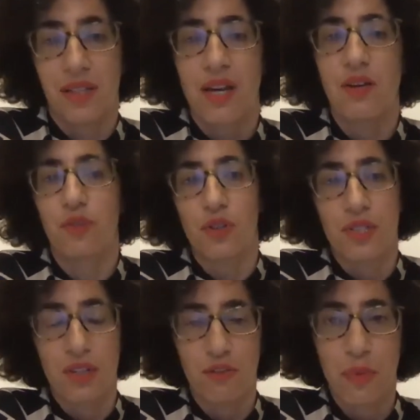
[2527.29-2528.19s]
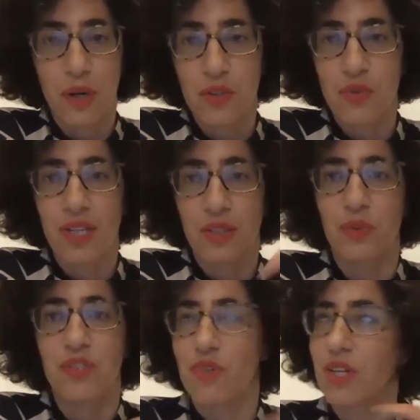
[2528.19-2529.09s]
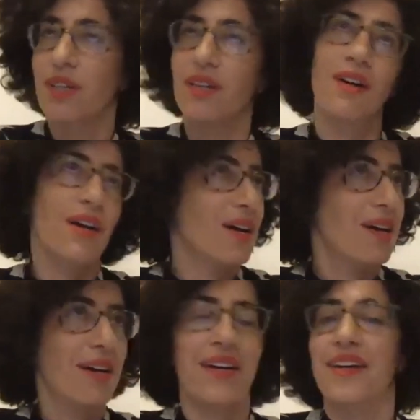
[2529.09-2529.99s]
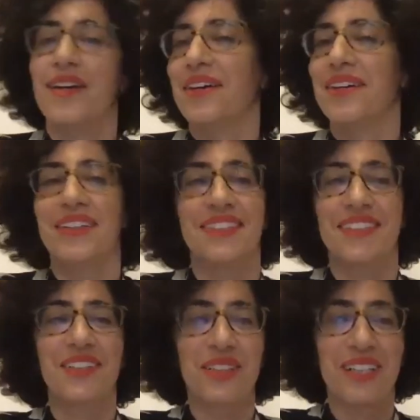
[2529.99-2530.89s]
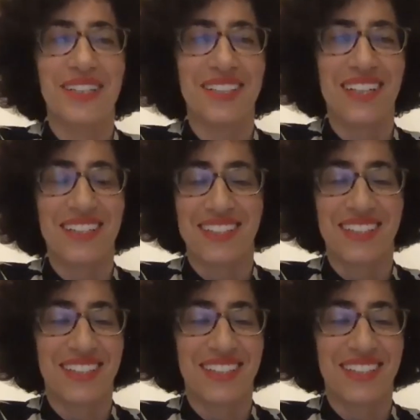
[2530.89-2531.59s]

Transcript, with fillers: yeah, of course, self-portrait, it was really uh, like,